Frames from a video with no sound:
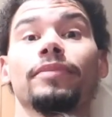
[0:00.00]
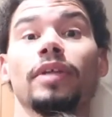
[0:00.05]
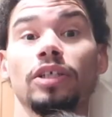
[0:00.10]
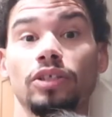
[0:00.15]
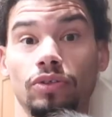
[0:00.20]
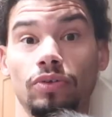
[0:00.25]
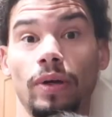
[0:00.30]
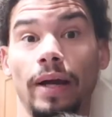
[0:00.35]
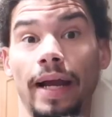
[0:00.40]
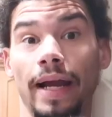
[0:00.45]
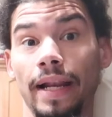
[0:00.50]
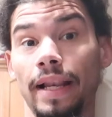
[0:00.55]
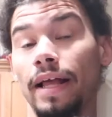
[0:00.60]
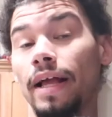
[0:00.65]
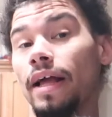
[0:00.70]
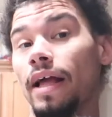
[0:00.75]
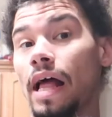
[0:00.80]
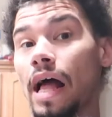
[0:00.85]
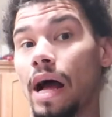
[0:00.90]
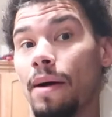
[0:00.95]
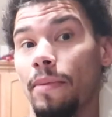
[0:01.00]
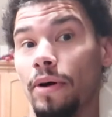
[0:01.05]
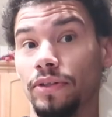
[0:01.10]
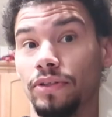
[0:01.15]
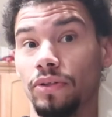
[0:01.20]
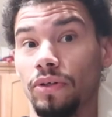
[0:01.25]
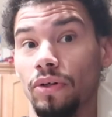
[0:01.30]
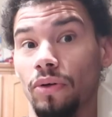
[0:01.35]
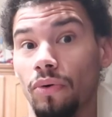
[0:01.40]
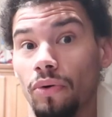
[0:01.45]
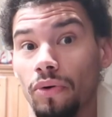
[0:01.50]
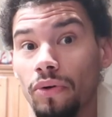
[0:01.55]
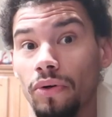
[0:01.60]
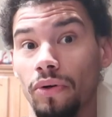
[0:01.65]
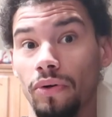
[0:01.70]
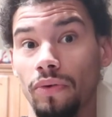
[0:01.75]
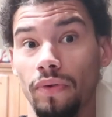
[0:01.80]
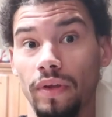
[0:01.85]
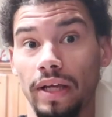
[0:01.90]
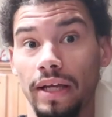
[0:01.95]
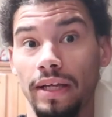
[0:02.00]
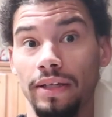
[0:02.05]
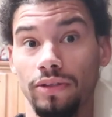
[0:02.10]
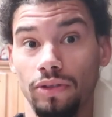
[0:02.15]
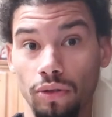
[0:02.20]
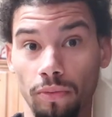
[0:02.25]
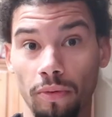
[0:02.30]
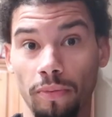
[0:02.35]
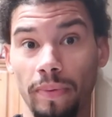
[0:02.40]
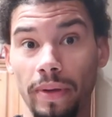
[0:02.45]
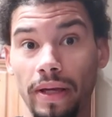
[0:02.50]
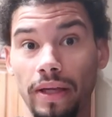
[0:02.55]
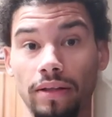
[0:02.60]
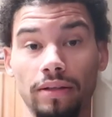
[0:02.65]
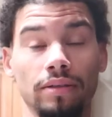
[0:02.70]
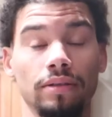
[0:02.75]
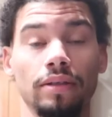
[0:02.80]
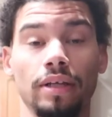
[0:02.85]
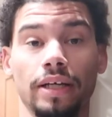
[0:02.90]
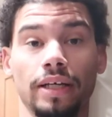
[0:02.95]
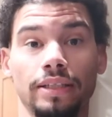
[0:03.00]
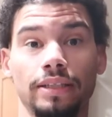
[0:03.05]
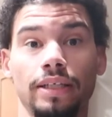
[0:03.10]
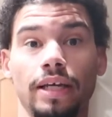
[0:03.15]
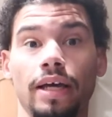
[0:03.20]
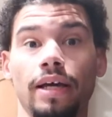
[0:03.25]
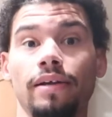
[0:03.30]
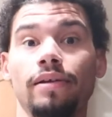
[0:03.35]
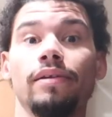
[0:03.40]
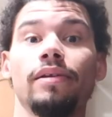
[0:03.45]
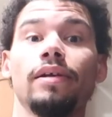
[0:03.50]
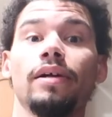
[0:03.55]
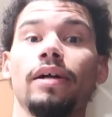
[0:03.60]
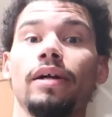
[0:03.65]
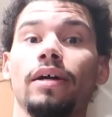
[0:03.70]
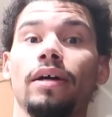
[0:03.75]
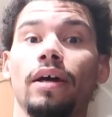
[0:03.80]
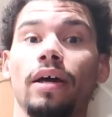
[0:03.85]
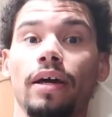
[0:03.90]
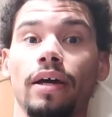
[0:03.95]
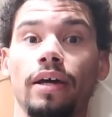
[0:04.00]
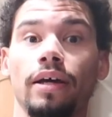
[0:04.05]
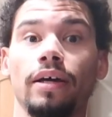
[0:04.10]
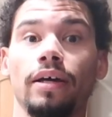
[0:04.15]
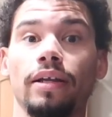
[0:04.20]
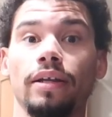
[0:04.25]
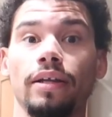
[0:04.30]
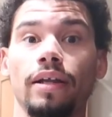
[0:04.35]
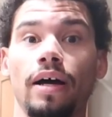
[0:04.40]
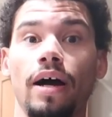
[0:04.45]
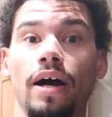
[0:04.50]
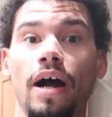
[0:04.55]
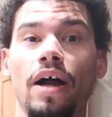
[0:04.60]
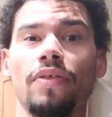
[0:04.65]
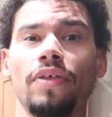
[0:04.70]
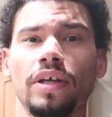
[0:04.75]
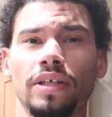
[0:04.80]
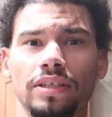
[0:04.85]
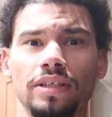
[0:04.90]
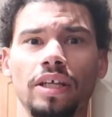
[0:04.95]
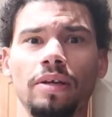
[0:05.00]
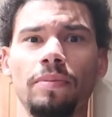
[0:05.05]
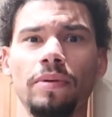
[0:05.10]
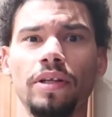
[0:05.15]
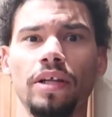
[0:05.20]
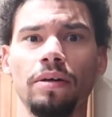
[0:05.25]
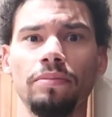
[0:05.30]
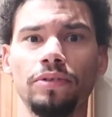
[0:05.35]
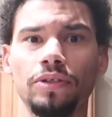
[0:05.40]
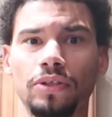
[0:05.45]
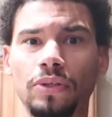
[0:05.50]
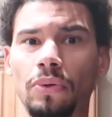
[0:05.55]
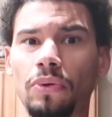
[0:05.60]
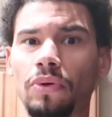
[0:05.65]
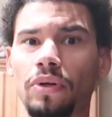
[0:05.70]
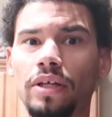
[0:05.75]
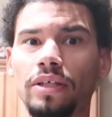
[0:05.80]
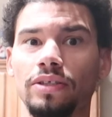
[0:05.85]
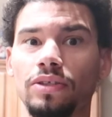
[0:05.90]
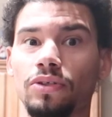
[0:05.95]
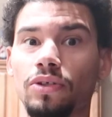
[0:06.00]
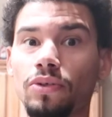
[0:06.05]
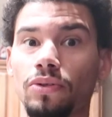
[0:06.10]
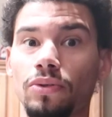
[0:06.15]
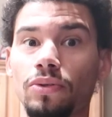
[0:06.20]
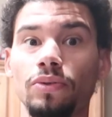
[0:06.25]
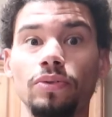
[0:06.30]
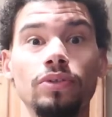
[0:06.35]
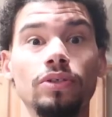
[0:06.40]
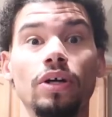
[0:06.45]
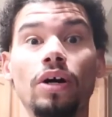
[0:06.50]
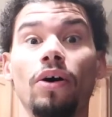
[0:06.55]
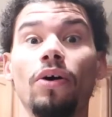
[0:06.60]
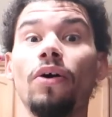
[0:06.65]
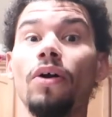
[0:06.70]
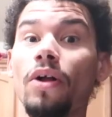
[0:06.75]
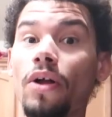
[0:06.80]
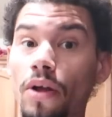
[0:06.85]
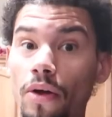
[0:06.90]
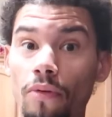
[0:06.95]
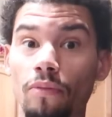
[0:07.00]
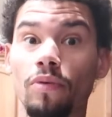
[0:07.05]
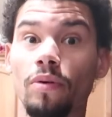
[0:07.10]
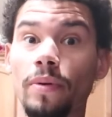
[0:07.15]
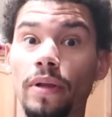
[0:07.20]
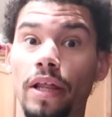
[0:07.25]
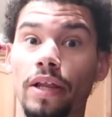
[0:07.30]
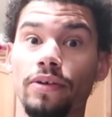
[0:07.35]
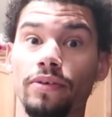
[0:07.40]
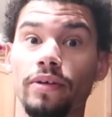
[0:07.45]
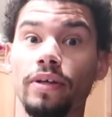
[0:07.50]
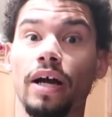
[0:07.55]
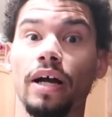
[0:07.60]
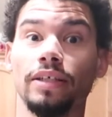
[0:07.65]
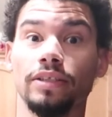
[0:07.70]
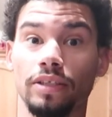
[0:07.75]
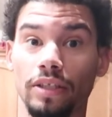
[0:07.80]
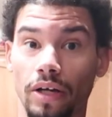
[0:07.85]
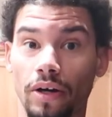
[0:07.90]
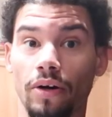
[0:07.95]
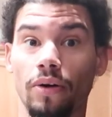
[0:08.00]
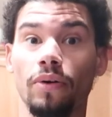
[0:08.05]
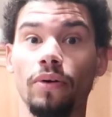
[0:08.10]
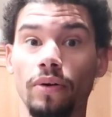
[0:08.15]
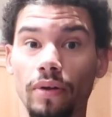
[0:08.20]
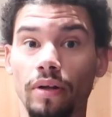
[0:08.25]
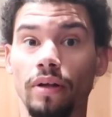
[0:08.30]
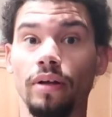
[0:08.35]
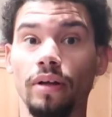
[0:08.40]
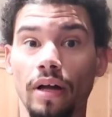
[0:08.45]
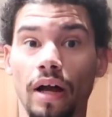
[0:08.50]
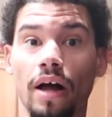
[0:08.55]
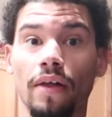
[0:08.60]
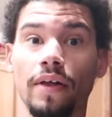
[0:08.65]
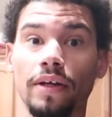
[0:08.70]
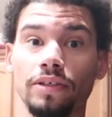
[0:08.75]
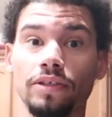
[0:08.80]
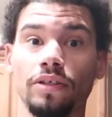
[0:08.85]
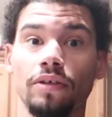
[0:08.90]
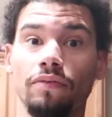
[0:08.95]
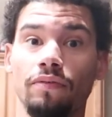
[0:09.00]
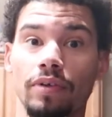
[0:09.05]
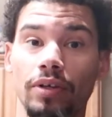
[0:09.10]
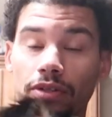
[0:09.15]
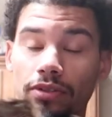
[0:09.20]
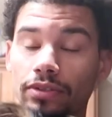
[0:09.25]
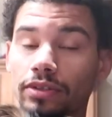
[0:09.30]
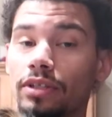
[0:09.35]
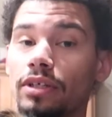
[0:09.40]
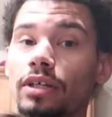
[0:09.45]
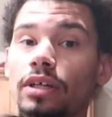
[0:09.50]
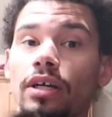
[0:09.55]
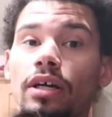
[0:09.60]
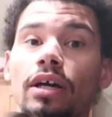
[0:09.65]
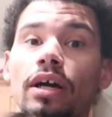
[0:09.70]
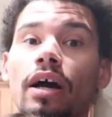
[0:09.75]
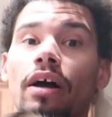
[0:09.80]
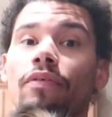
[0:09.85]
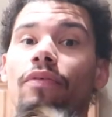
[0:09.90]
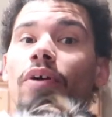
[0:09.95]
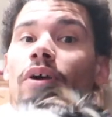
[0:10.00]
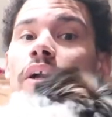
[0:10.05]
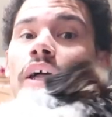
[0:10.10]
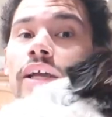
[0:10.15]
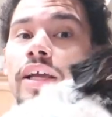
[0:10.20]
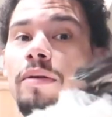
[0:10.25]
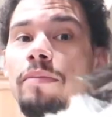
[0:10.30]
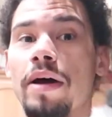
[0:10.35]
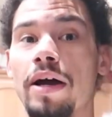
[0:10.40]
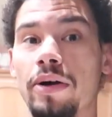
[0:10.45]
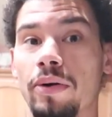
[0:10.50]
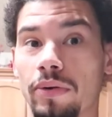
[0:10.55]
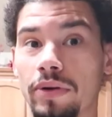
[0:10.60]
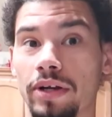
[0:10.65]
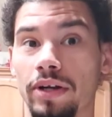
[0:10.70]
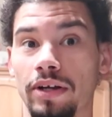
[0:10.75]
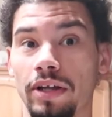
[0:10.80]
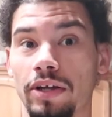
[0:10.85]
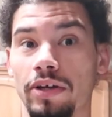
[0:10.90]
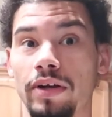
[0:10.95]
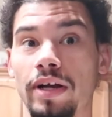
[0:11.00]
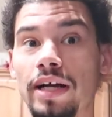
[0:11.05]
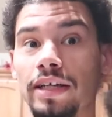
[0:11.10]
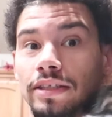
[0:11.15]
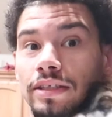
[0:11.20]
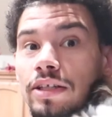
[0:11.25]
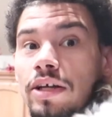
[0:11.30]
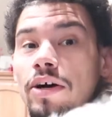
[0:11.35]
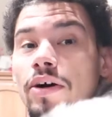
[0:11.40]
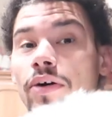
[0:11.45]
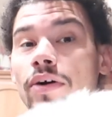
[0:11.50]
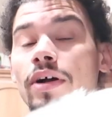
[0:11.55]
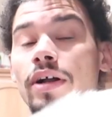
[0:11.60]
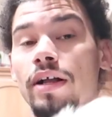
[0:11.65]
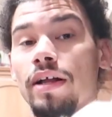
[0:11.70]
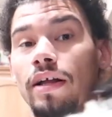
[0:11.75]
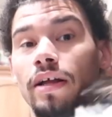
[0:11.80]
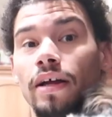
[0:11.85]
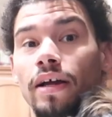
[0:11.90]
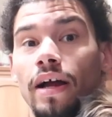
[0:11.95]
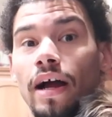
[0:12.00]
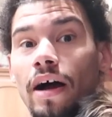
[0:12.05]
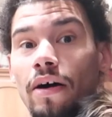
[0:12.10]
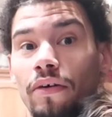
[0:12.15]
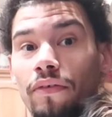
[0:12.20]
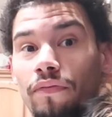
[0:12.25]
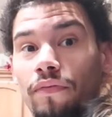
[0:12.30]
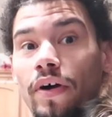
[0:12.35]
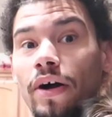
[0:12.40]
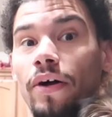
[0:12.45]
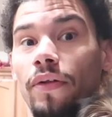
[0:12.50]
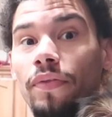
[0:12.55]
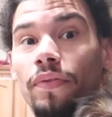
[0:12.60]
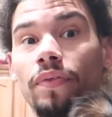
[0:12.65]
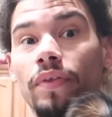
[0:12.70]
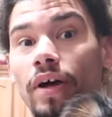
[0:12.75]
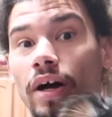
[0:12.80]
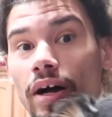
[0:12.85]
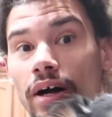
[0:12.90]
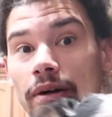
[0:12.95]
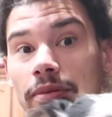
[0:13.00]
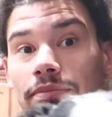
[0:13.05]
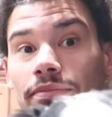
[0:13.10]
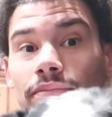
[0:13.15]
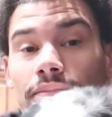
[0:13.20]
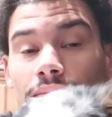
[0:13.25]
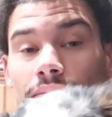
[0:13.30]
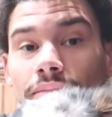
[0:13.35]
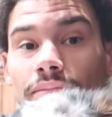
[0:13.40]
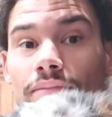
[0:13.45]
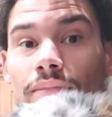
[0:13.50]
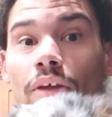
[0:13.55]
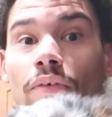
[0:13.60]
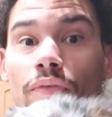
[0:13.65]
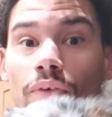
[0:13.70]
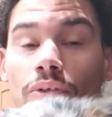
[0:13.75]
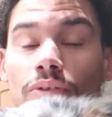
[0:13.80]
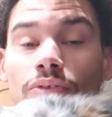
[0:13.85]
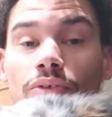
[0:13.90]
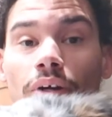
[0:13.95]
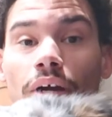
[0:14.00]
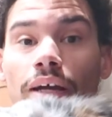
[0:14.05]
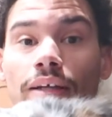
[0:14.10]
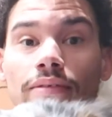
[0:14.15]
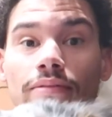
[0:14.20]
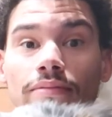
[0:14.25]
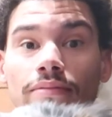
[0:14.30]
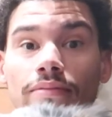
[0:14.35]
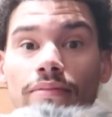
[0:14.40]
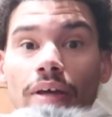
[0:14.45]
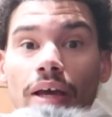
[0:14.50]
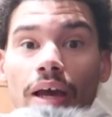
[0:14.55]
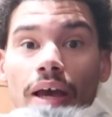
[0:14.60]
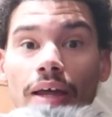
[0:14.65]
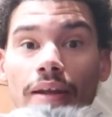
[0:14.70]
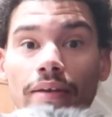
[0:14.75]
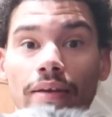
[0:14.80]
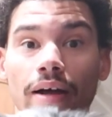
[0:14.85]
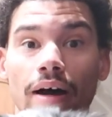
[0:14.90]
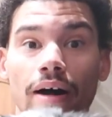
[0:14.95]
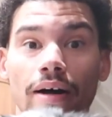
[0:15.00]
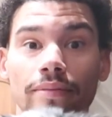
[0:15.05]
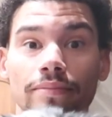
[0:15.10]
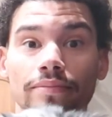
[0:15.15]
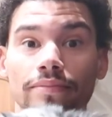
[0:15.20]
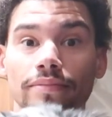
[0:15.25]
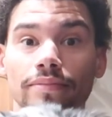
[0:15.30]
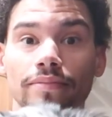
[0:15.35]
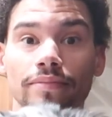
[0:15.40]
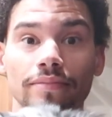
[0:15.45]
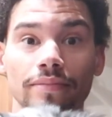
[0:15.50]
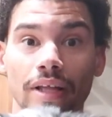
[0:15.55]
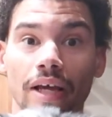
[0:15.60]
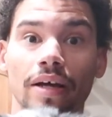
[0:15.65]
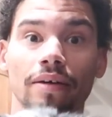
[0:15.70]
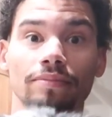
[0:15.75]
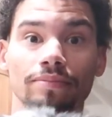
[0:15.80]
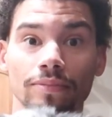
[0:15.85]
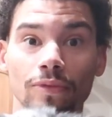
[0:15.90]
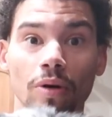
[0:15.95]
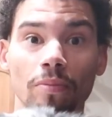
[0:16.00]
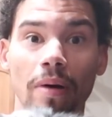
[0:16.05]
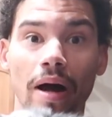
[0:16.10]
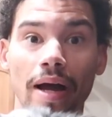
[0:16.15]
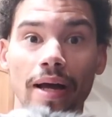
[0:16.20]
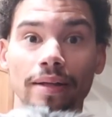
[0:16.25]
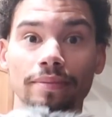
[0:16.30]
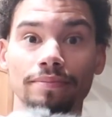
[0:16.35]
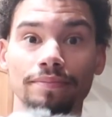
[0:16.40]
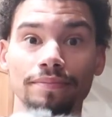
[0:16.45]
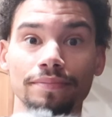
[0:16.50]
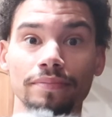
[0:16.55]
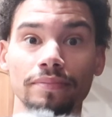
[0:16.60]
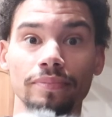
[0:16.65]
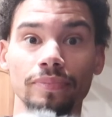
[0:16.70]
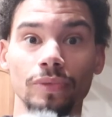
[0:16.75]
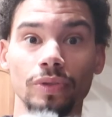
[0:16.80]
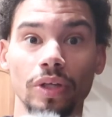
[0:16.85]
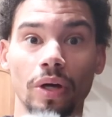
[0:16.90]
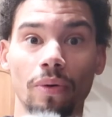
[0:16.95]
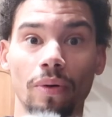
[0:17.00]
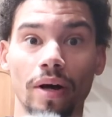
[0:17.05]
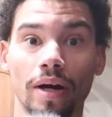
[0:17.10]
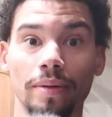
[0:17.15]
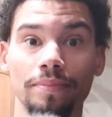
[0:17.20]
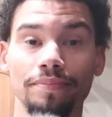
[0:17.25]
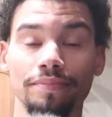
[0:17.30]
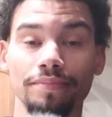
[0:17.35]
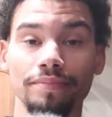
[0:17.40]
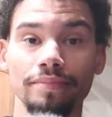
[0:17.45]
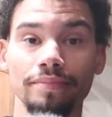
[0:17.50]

It's great. I'm also gonna order the Super Pin, like I said, and I think Sleepy Dub just ordered his too, so we'll be letting you guys know how that shit feels. I figured I'd get back on here and let you guys know how it felt. It feels great, and yeah, go buy it. So